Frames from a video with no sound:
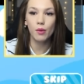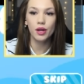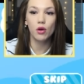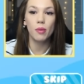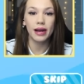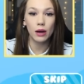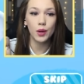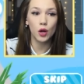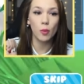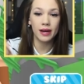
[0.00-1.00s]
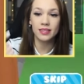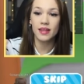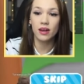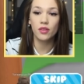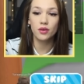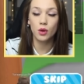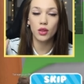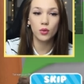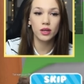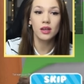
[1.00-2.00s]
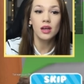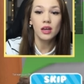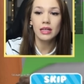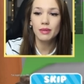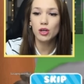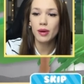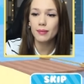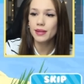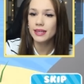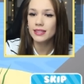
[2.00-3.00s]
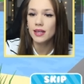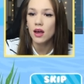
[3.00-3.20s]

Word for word: want to go back. I want to go back to that other other one. Let me go back, please.